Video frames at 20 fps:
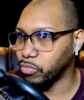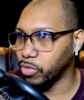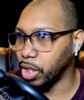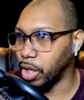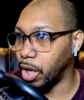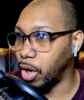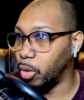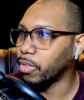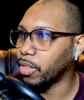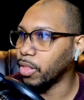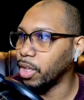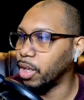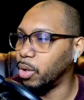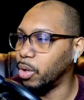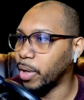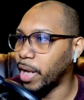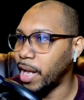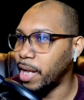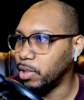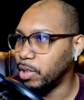Oh,
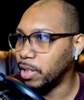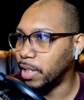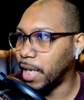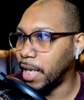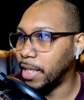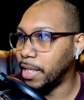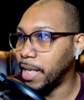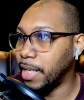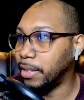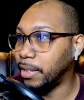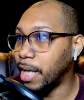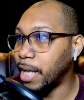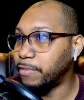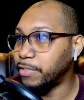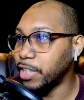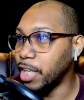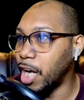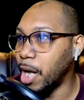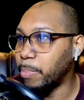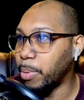okay. And they left
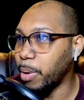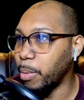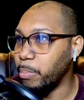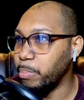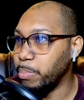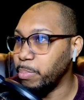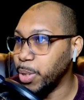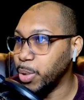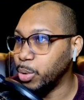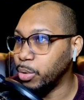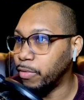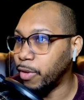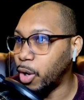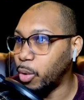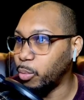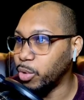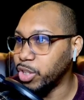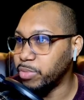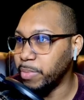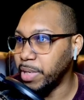up Mutavault,
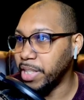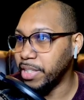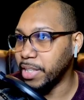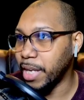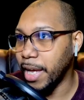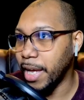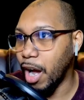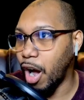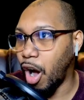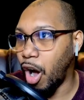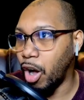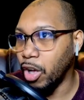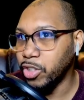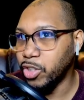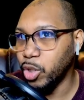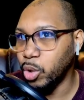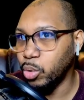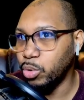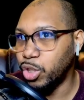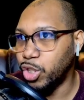which means I
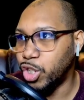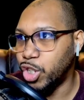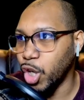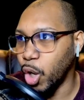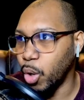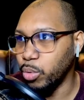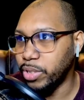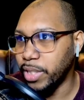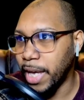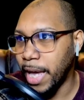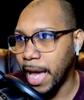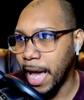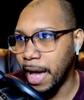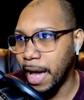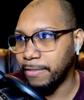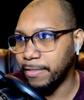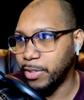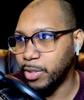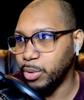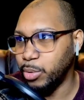also don't have
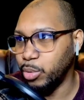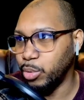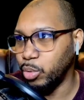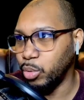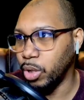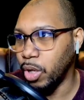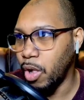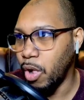to